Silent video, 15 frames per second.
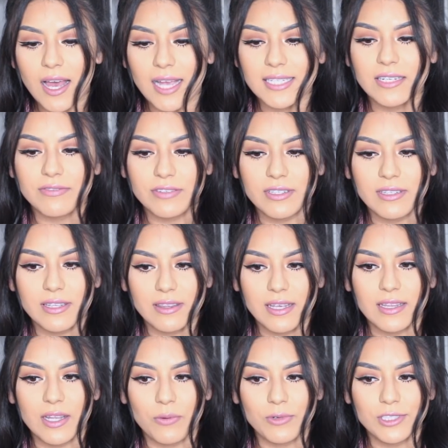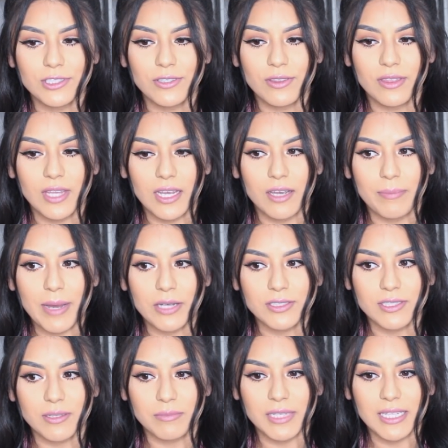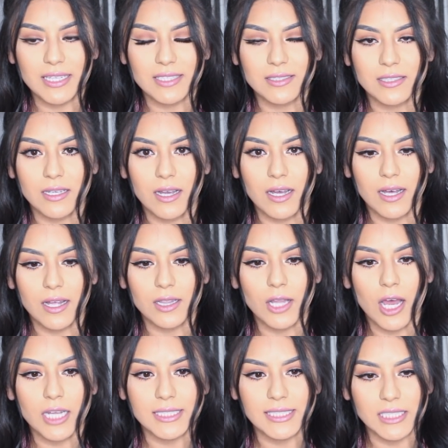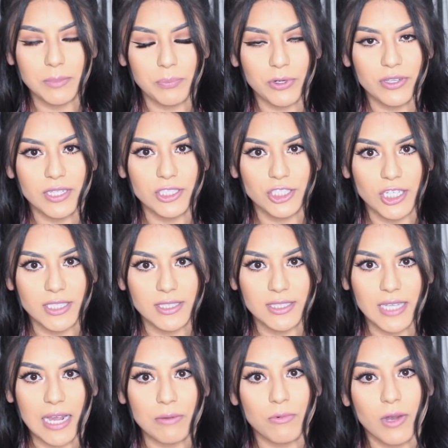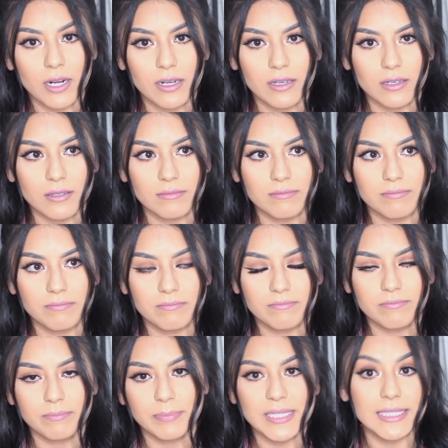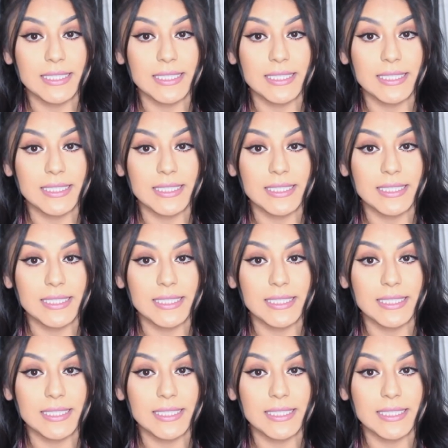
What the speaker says: I definitely think that once you think about something that's a lot deeper than just I want to be